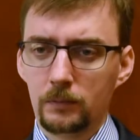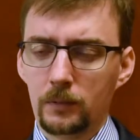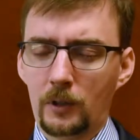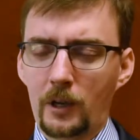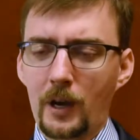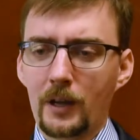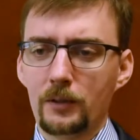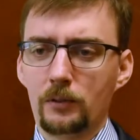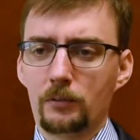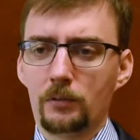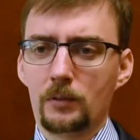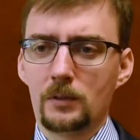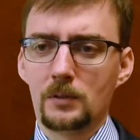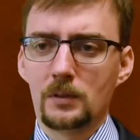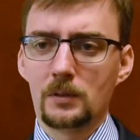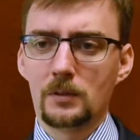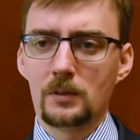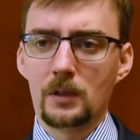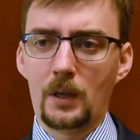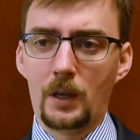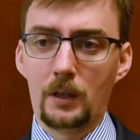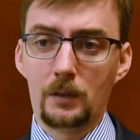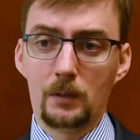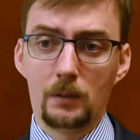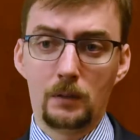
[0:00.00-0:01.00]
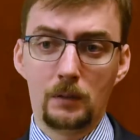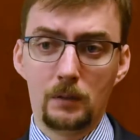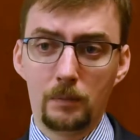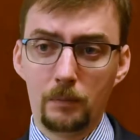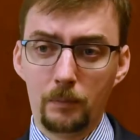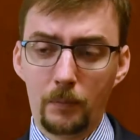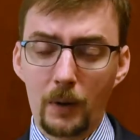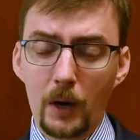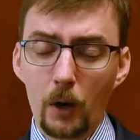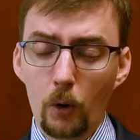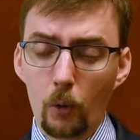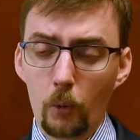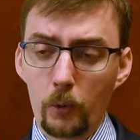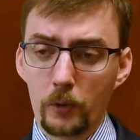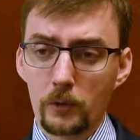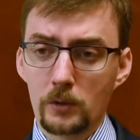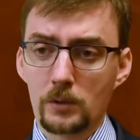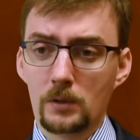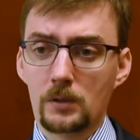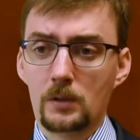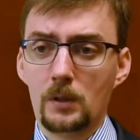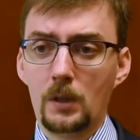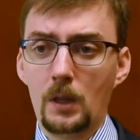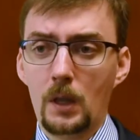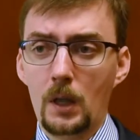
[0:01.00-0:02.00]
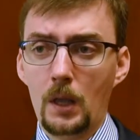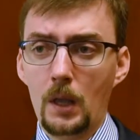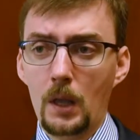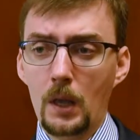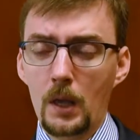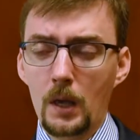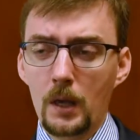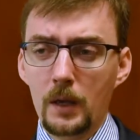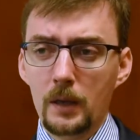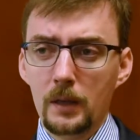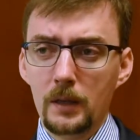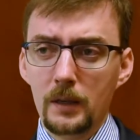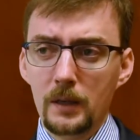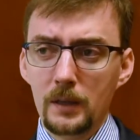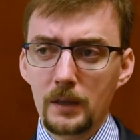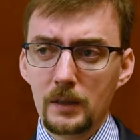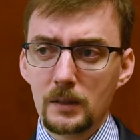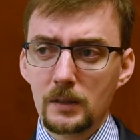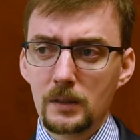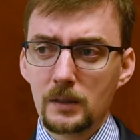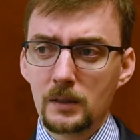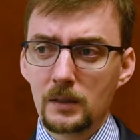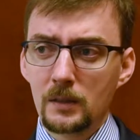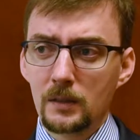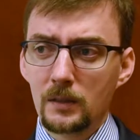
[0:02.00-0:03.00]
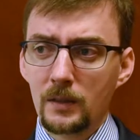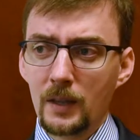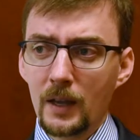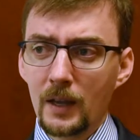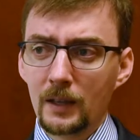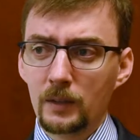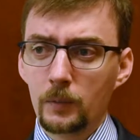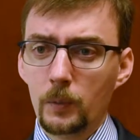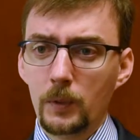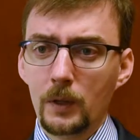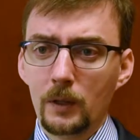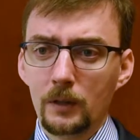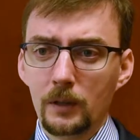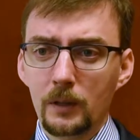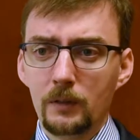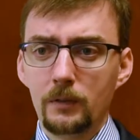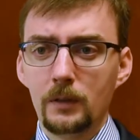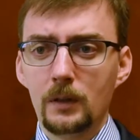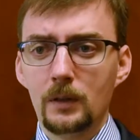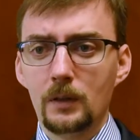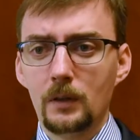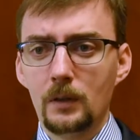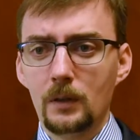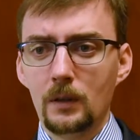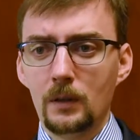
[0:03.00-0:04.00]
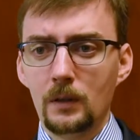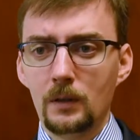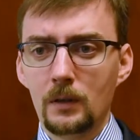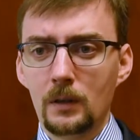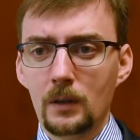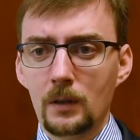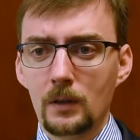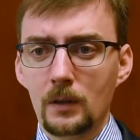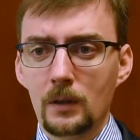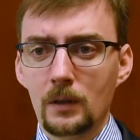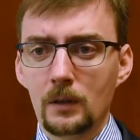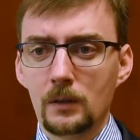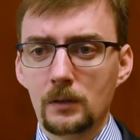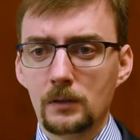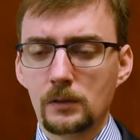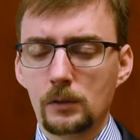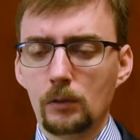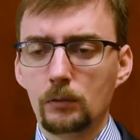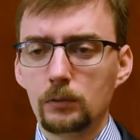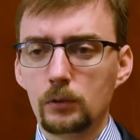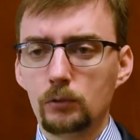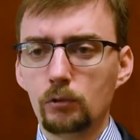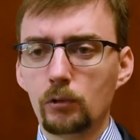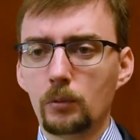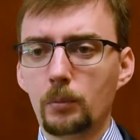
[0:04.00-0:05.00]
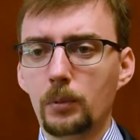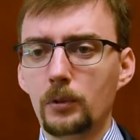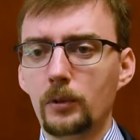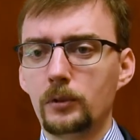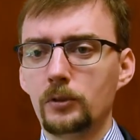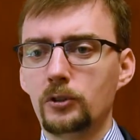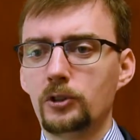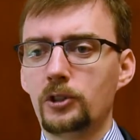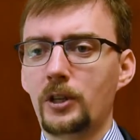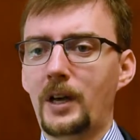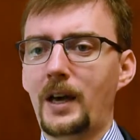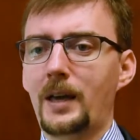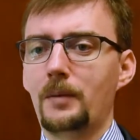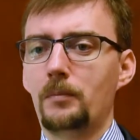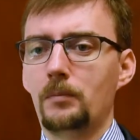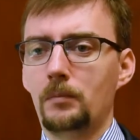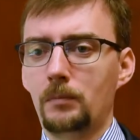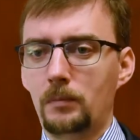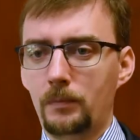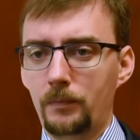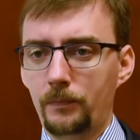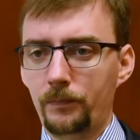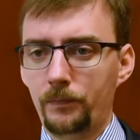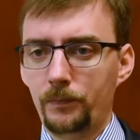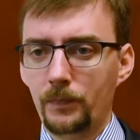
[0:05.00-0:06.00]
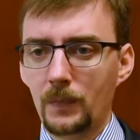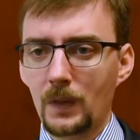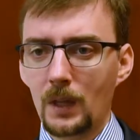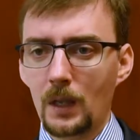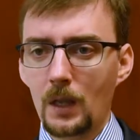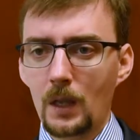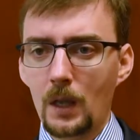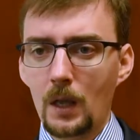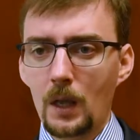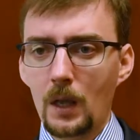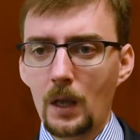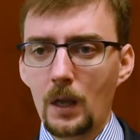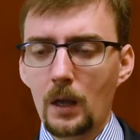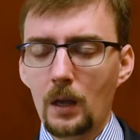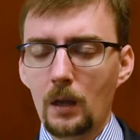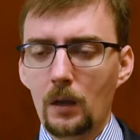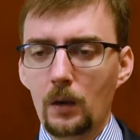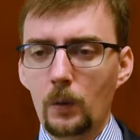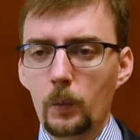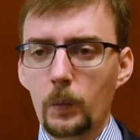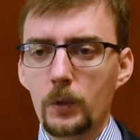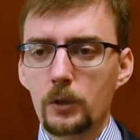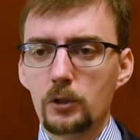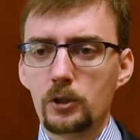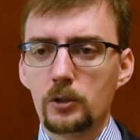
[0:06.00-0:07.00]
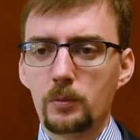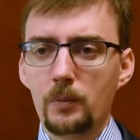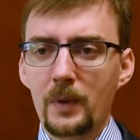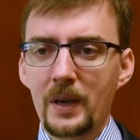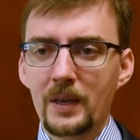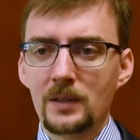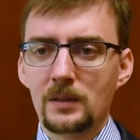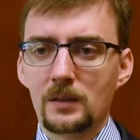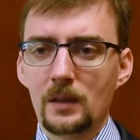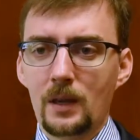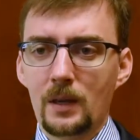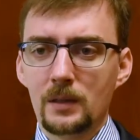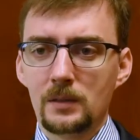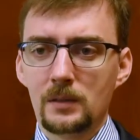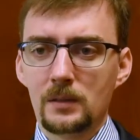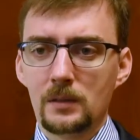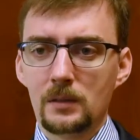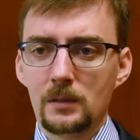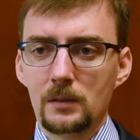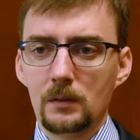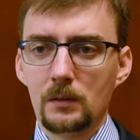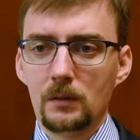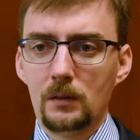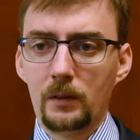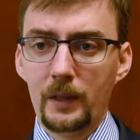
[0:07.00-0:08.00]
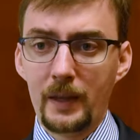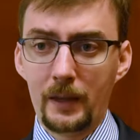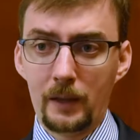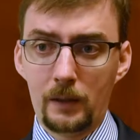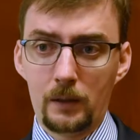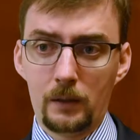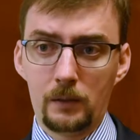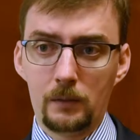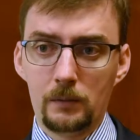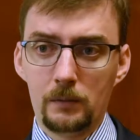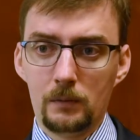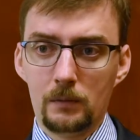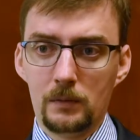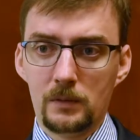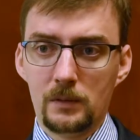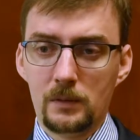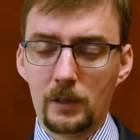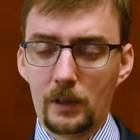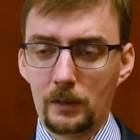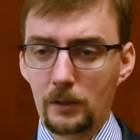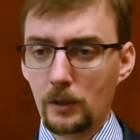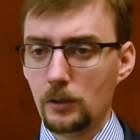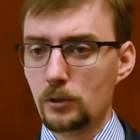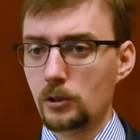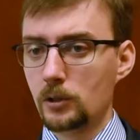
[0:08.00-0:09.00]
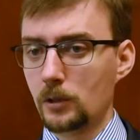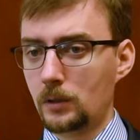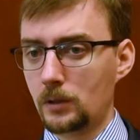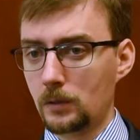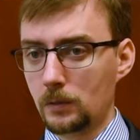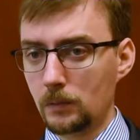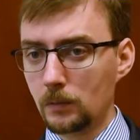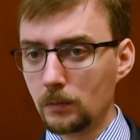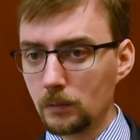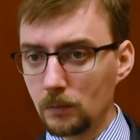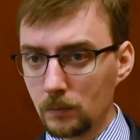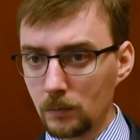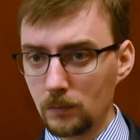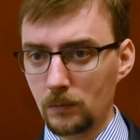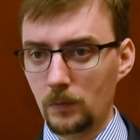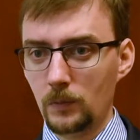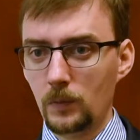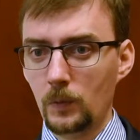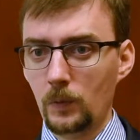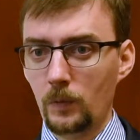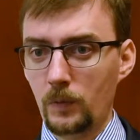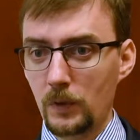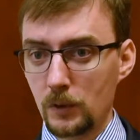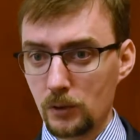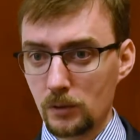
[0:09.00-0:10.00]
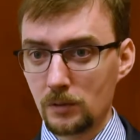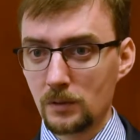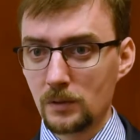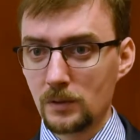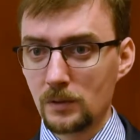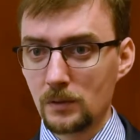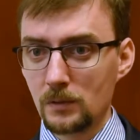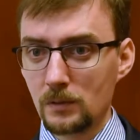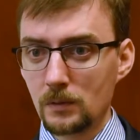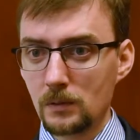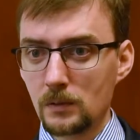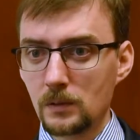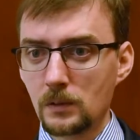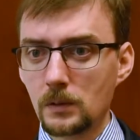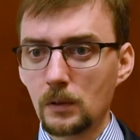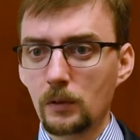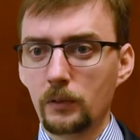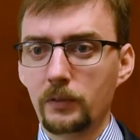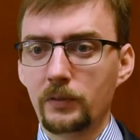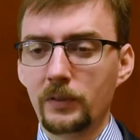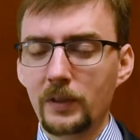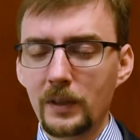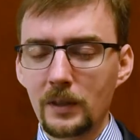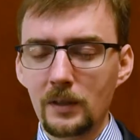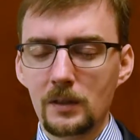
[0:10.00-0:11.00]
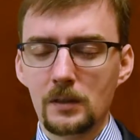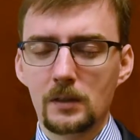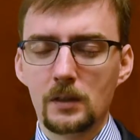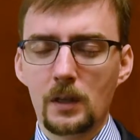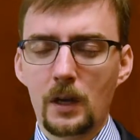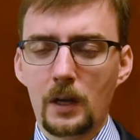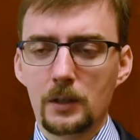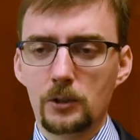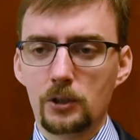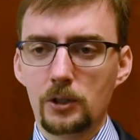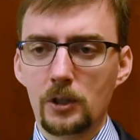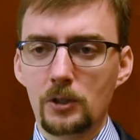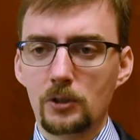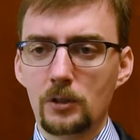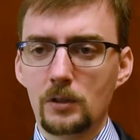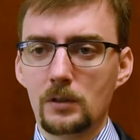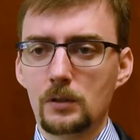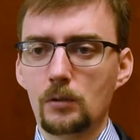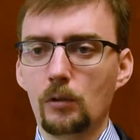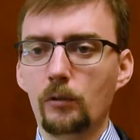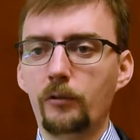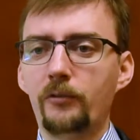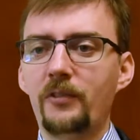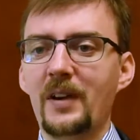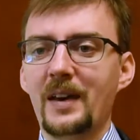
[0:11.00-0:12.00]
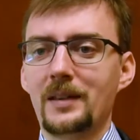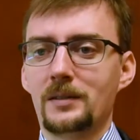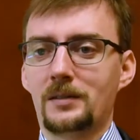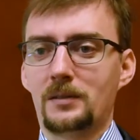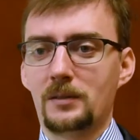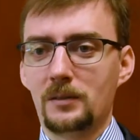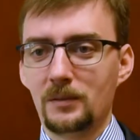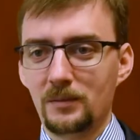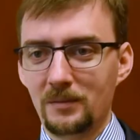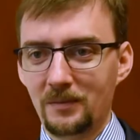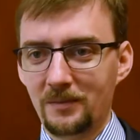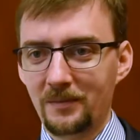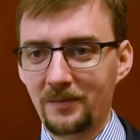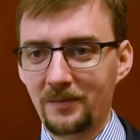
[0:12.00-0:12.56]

countries and powers, is that we are living in a so turbulent time, which makes us lack strategic visions. So things are changing so fast